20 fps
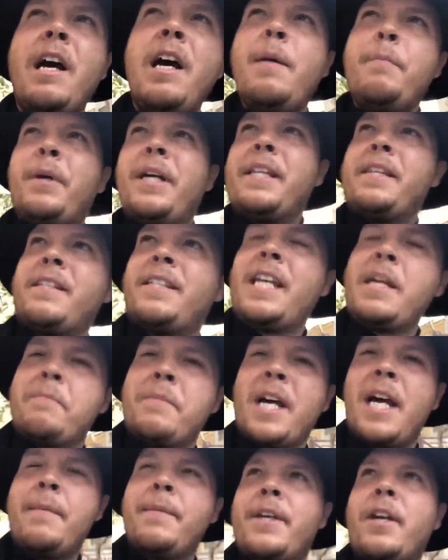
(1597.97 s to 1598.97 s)
But at the same
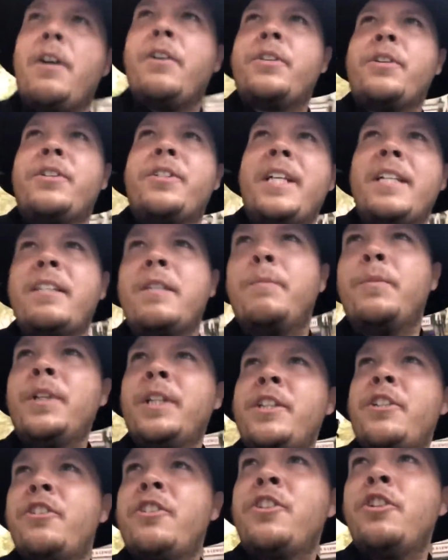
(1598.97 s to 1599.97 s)
time, they also set some
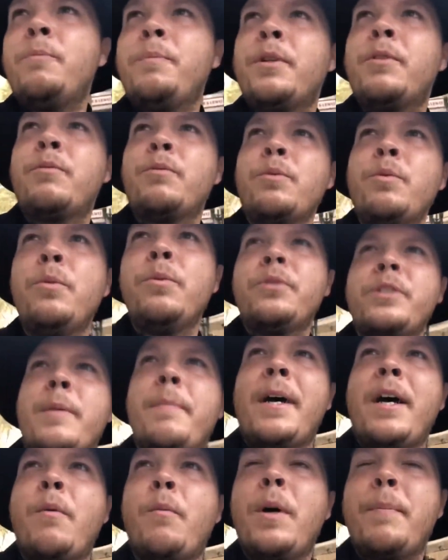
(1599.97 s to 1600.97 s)
really stupid rules
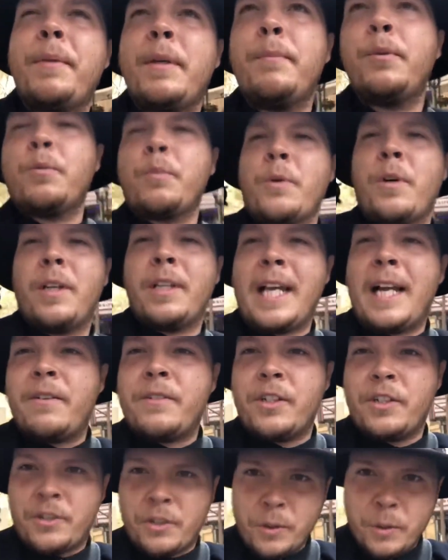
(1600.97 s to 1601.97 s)
about what people were allowed
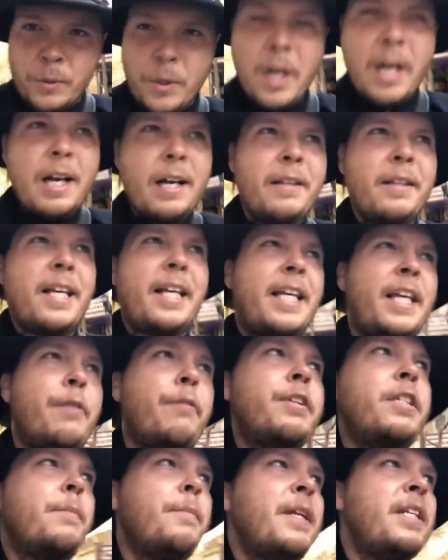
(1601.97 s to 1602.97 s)
to do. Like it
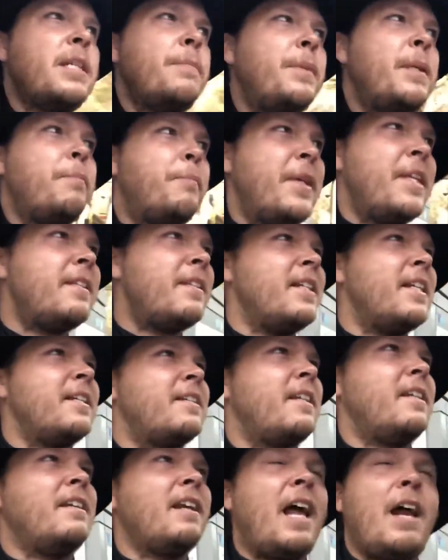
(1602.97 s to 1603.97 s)
was meant to be
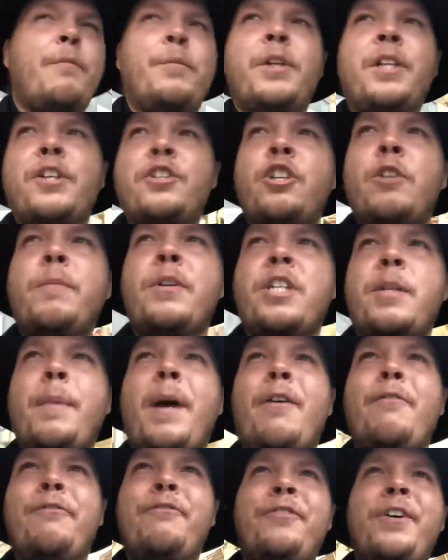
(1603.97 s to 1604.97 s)
business and not really so much
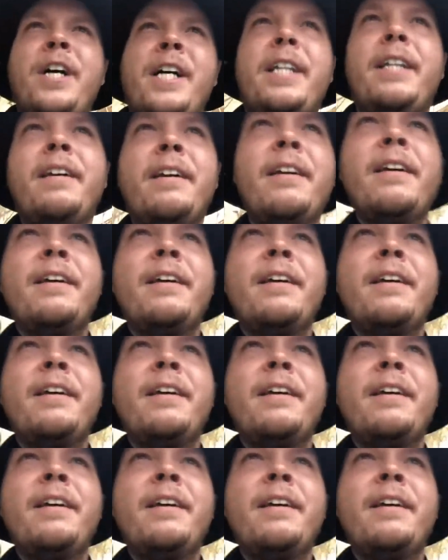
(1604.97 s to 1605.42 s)
about fun.